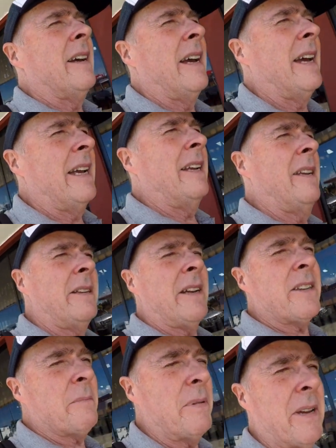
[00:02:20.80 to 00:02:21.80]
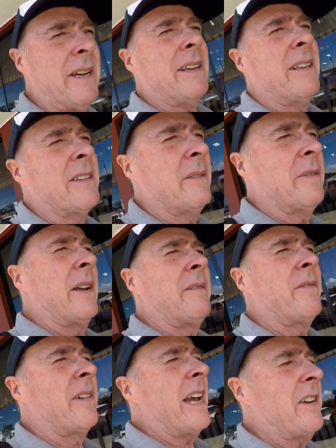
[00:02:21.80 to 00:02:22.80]
and it does appear as if it can
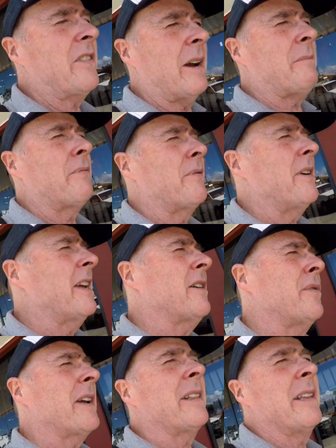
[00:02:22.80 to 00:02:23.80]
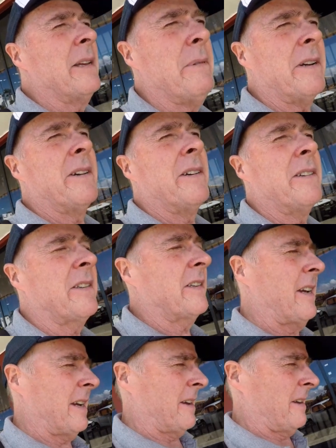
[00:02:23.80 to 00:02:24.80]
flash up pretty quickly because
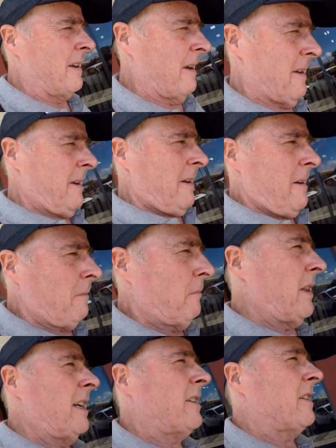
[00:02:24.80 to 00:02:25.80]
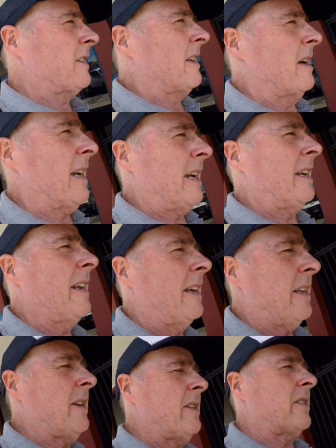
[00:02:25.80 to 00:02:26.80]
uh, places like Italy
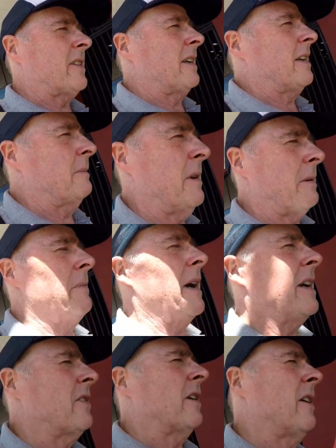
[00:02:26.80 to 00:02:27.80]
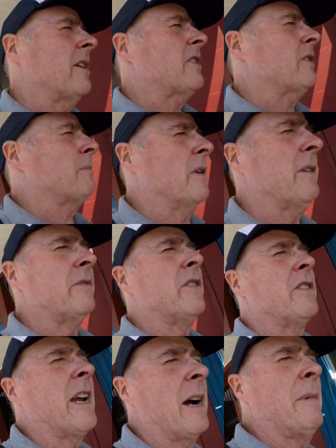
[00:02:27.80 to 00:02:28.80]
didn't seem to be a major hotspot it
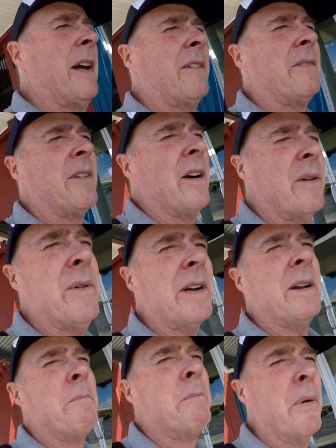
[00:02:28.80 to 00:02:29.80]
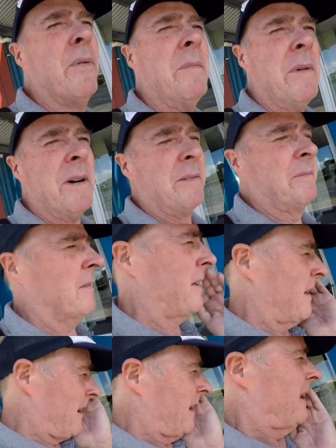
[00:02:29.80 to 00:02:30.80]
just come out of nowhere and boom
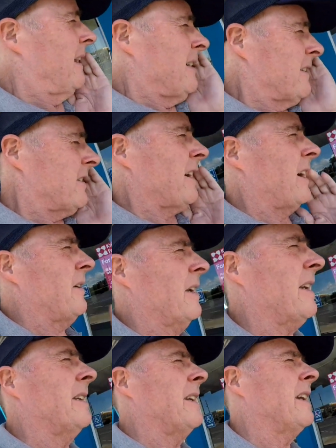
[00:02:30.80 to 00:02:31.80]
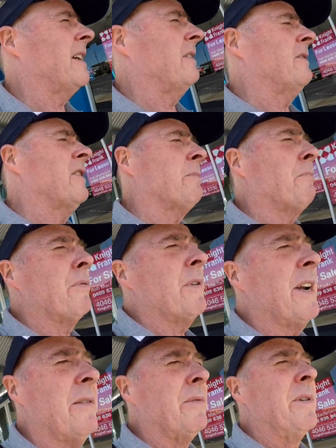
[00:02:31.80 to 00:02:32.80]
so it can it can
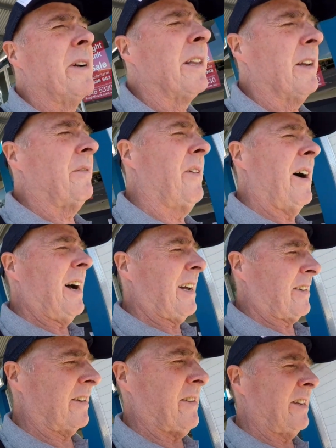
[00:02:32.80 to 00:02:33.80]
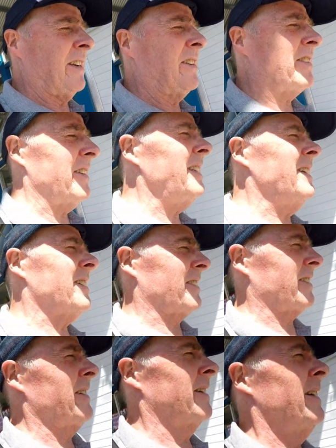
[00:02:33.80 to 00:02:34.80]
spread really fast it's an insidious